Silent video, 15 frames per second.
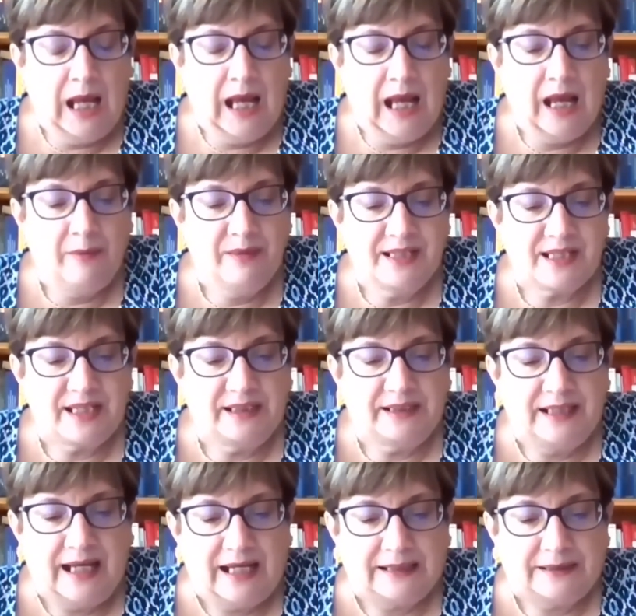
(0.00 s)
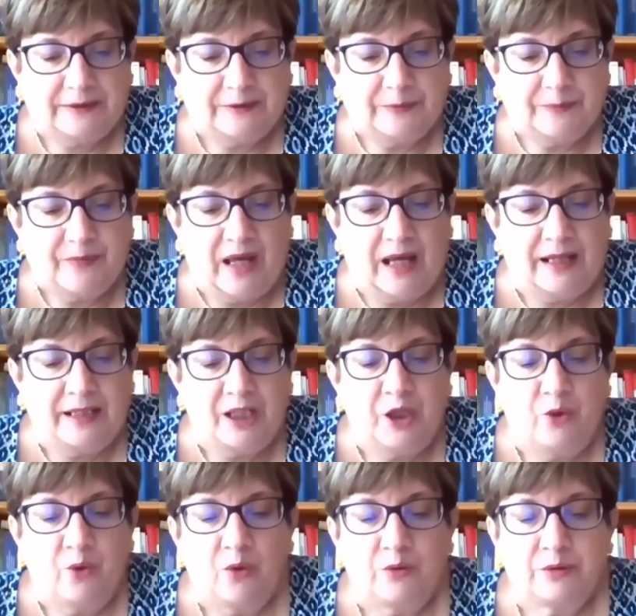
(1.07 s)
Having said that, and
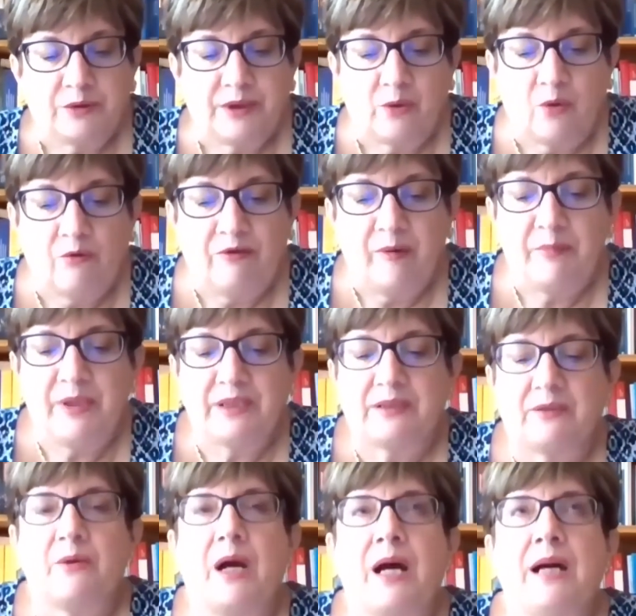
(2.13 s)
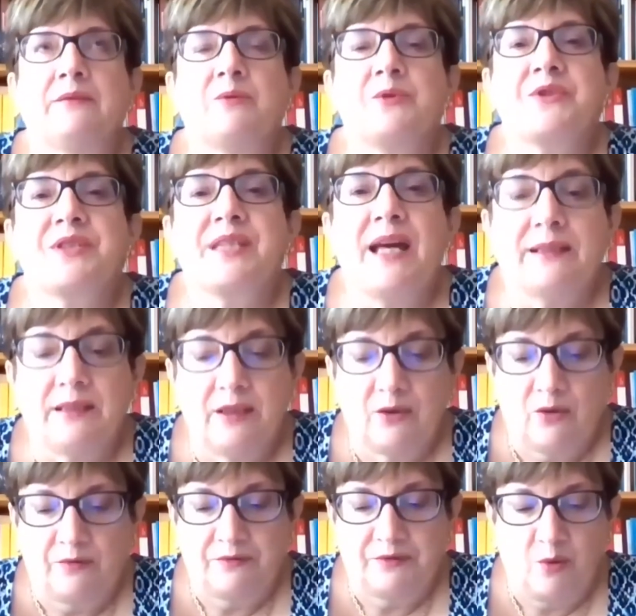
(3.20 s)
in order of a better
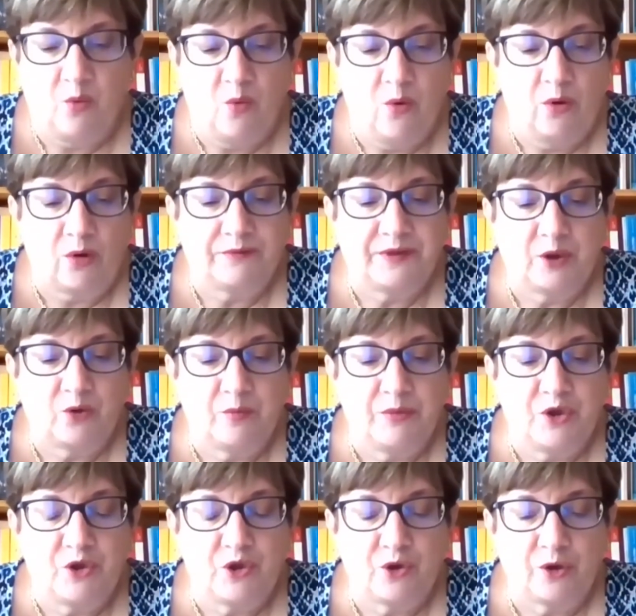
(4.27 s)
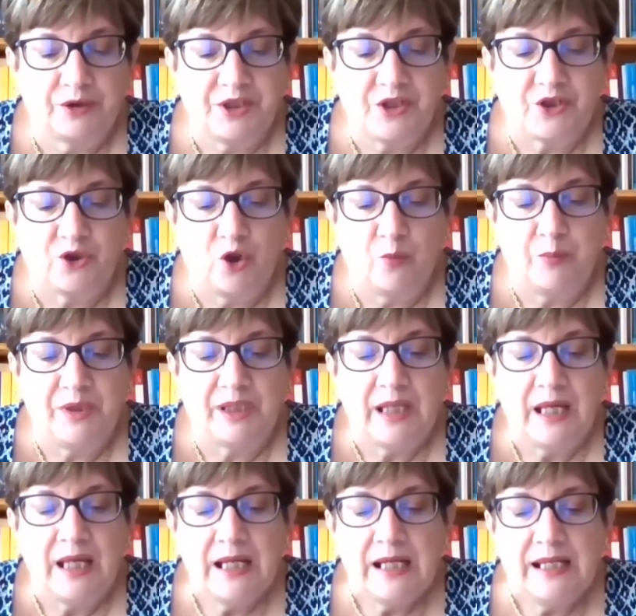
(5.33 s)
understanding of the work of the Commission on this topic,
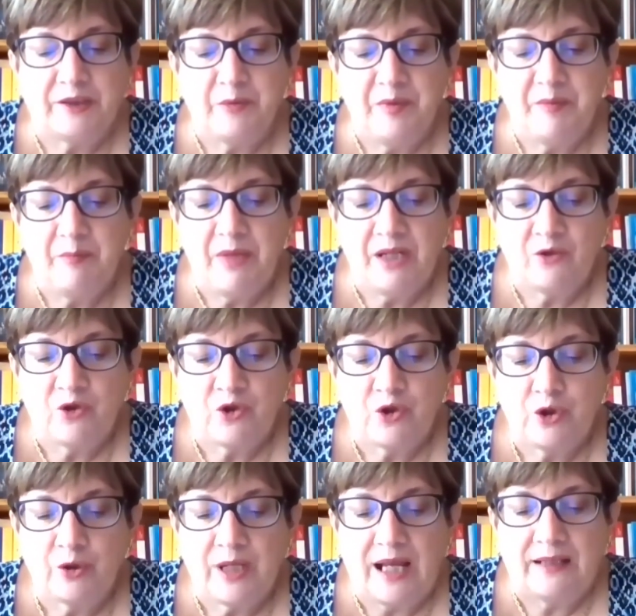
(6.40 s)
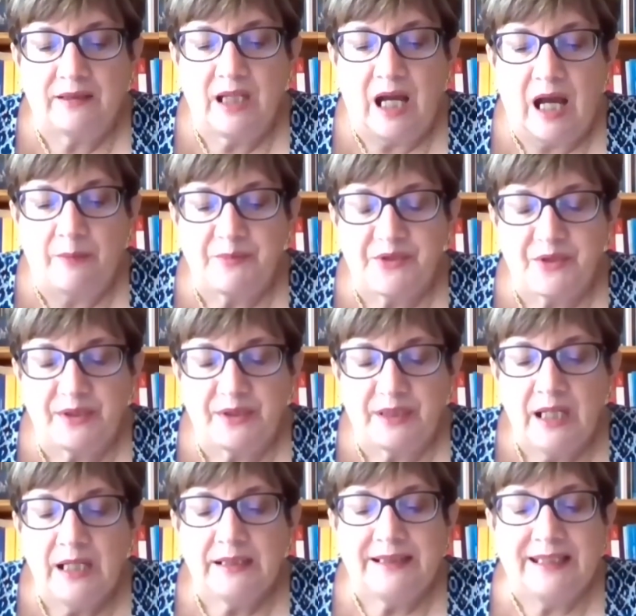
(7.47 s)
let me mention at the
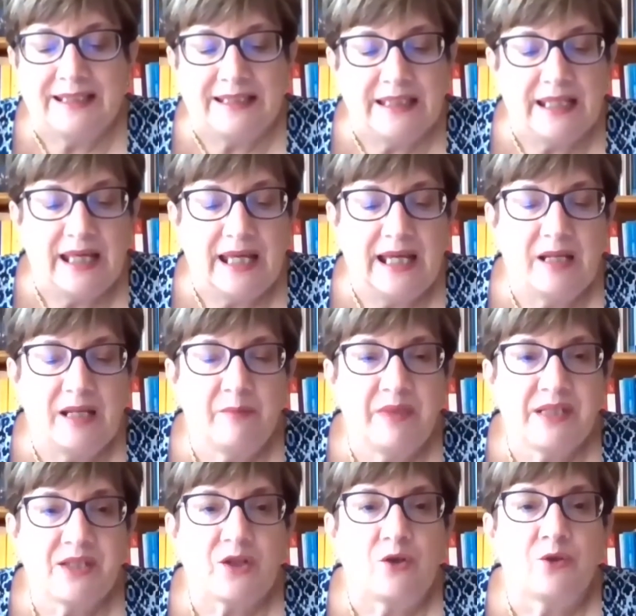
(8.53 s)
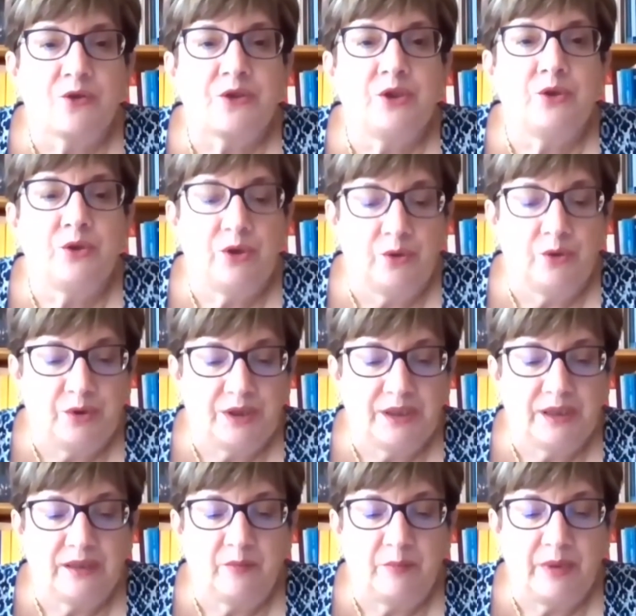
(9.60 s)
outset the key elements
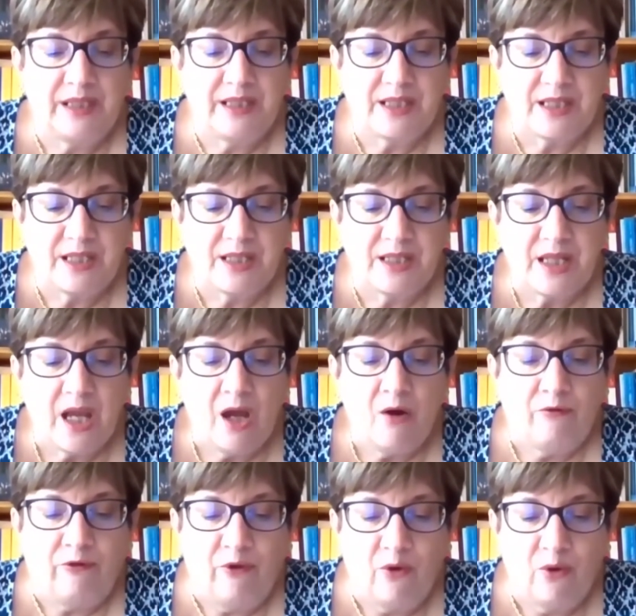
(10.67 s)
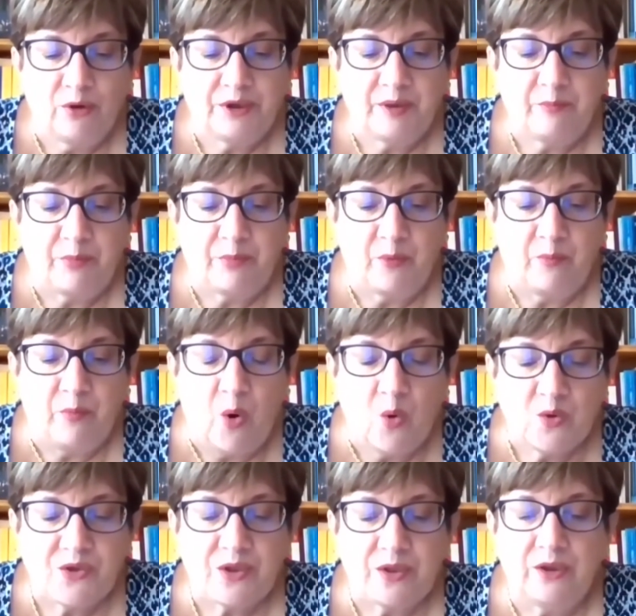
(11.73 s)
constituting the basis for the
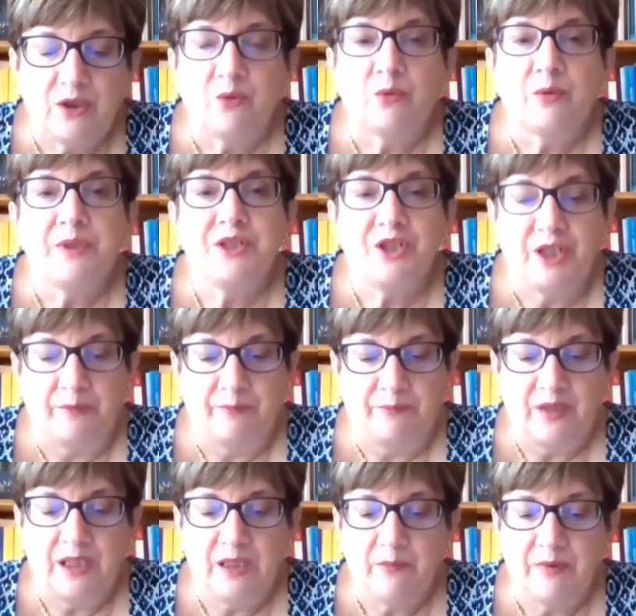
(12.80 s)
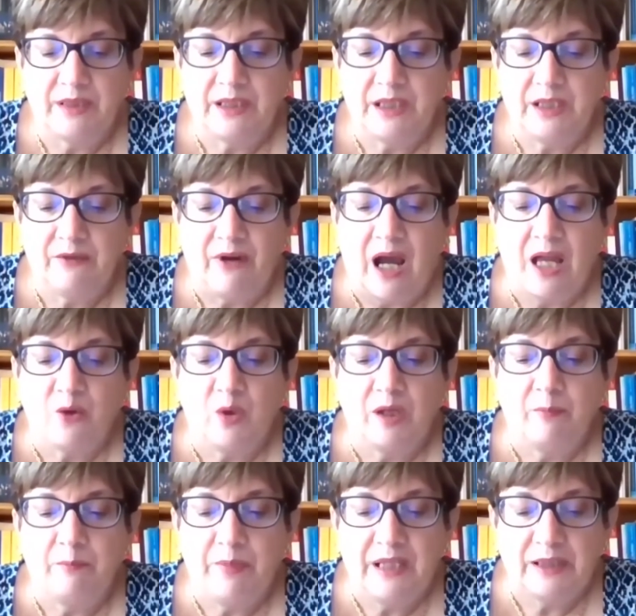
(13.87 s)
proposed new regime, even if I
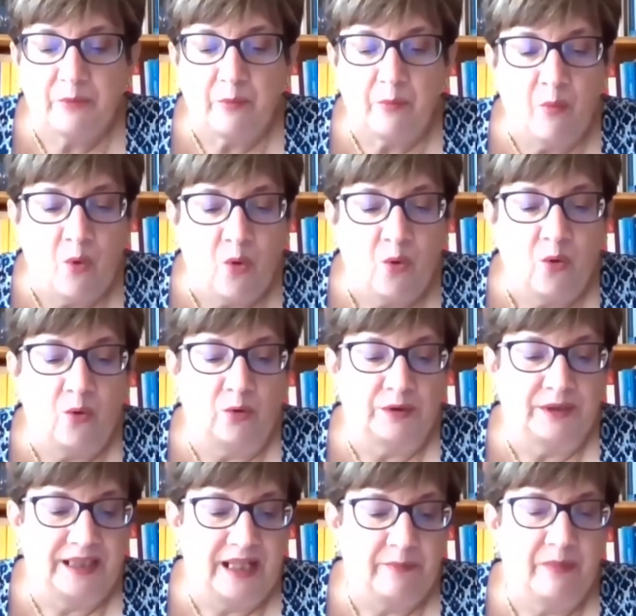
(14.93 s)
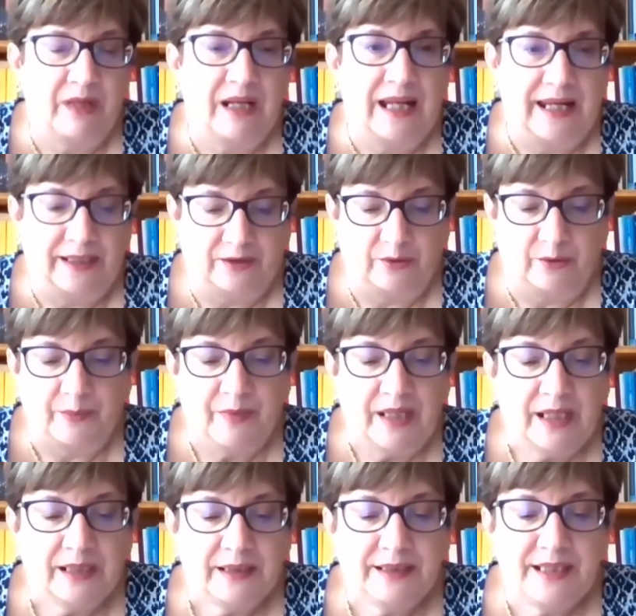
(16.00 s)
will build more on them later.
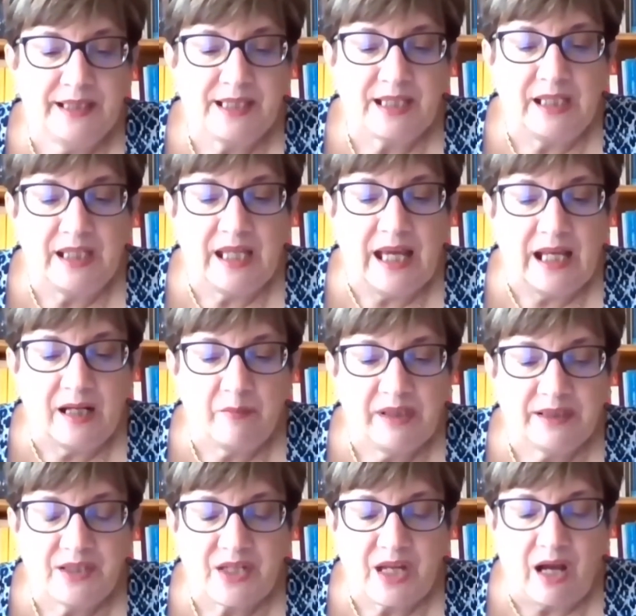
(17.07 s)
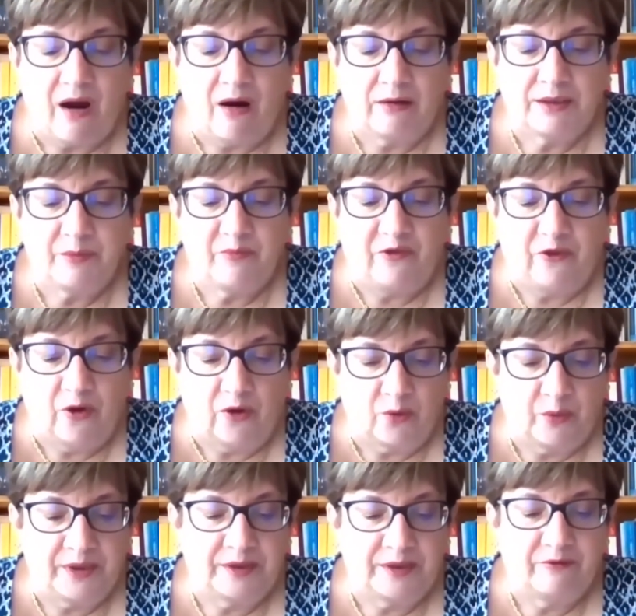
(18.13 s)
These key elements are the
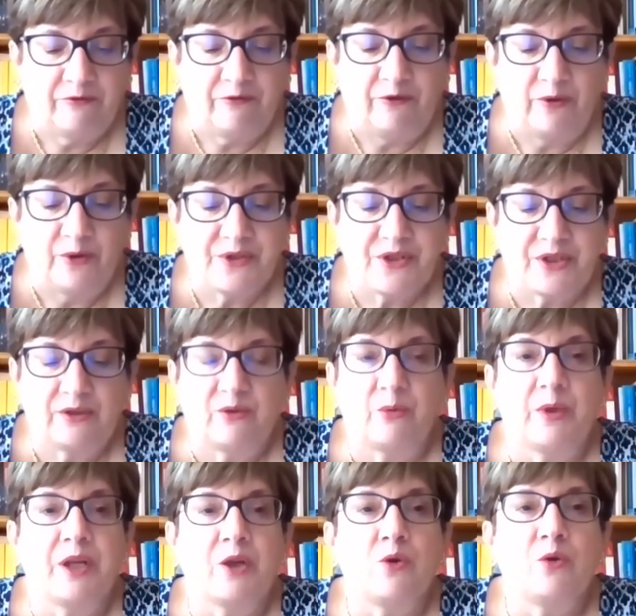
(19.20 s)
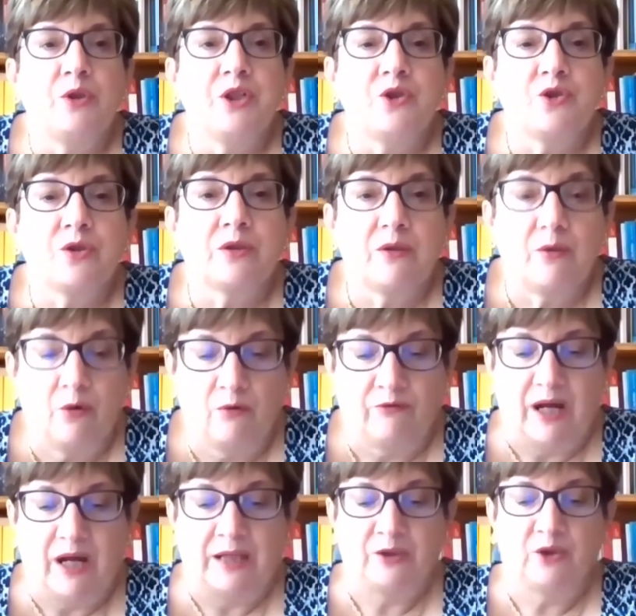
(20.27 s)
following. First, the recognition
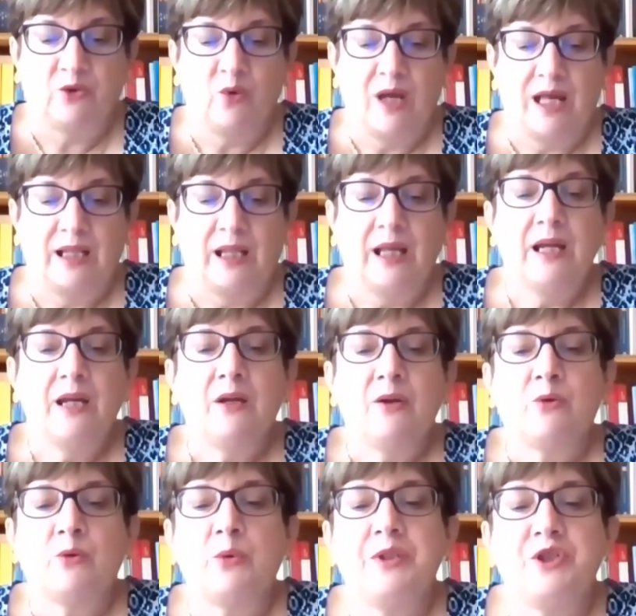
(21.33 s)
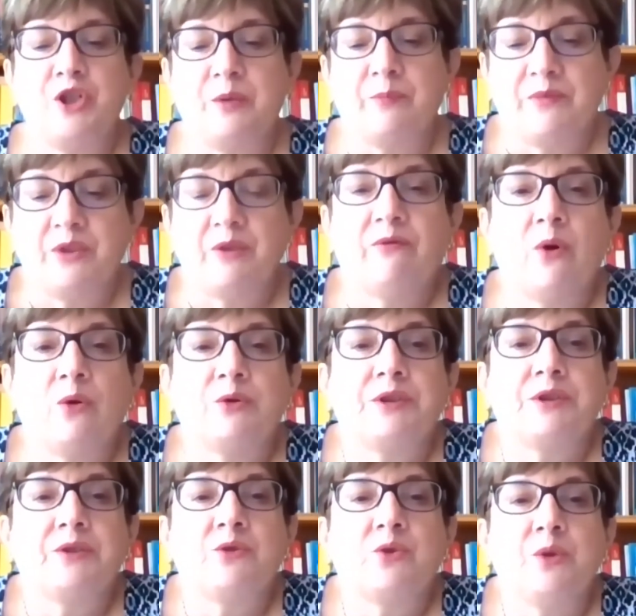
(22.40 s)
of a dual regime
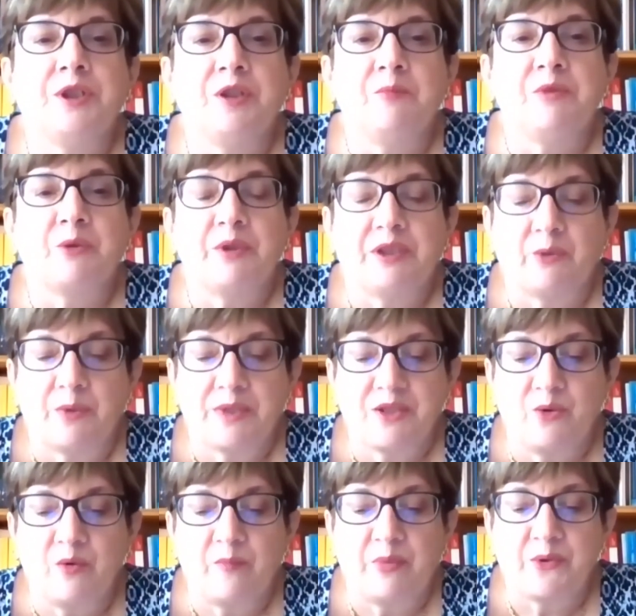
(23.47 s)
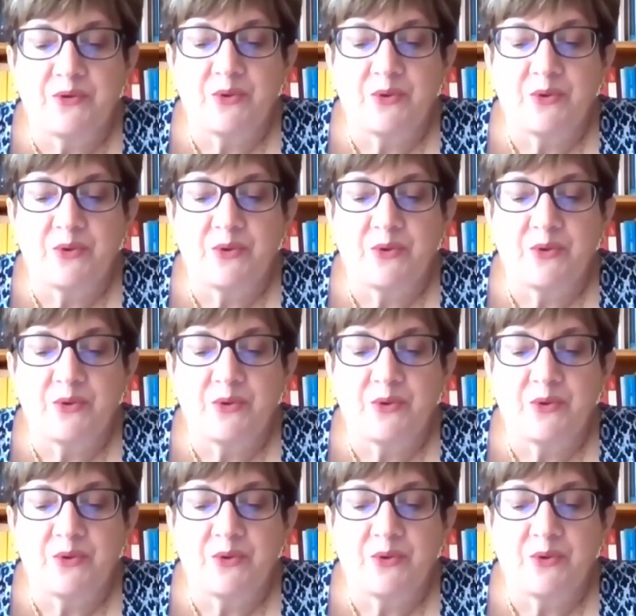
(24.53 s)
devoted to immunity ratione